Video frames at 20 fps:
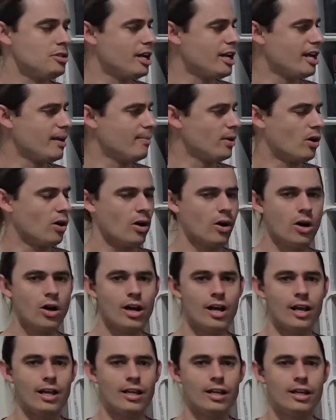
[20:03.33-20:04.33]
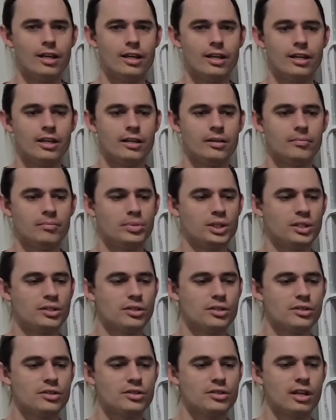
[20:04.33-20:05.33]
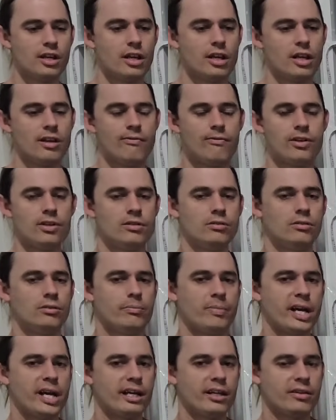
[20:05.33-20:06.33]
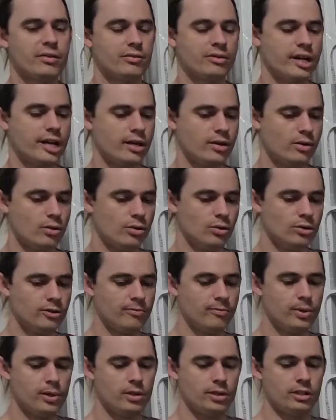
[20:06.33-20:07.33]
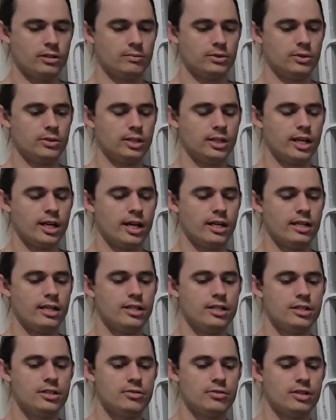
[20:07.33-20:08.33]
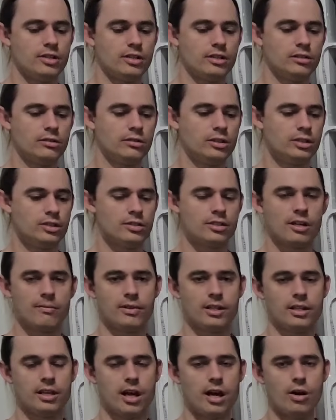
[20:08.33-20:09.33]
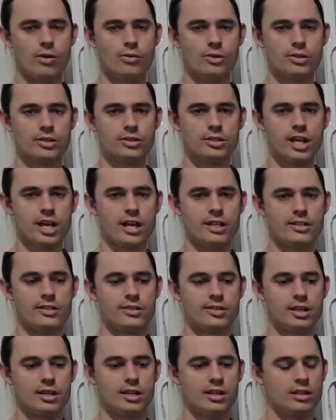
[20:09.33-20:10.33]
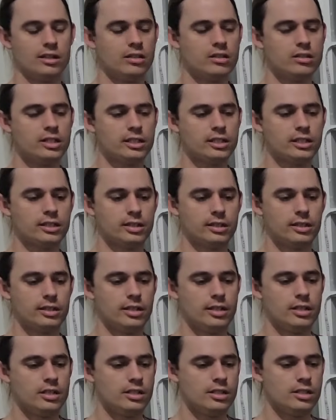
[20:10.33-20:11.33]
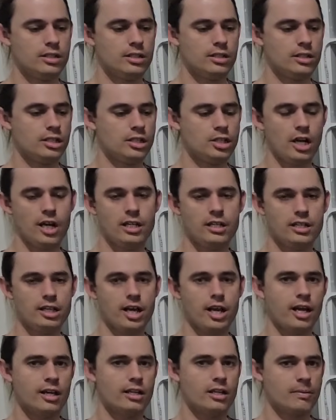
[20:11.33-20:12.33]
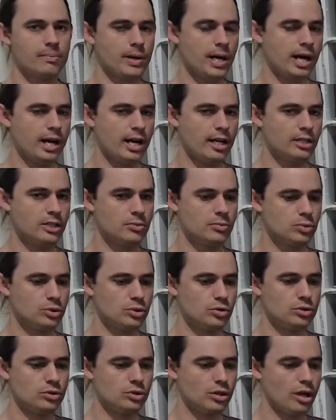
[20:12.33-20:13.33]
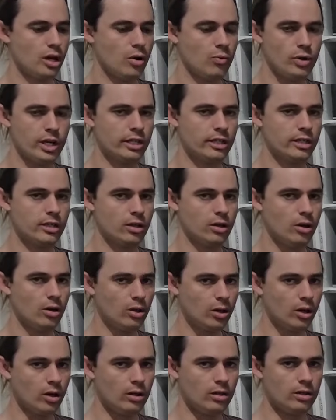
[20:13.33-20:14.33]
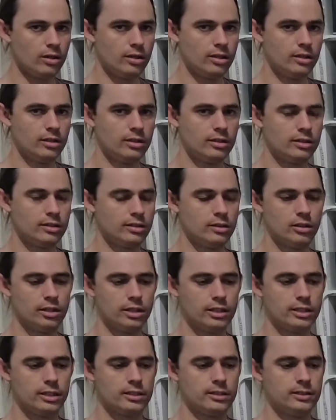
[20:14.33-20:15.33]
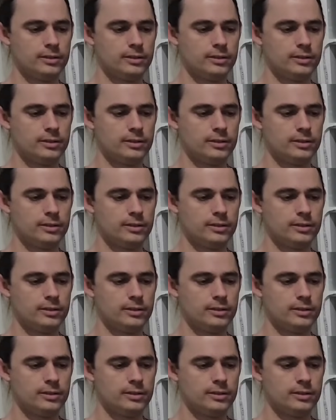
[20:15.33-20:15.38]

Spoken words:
damn high? Because if you look back throughout all of Pokemon card history and you look at some of the older sets, like your chase card in the past was a regular holo, like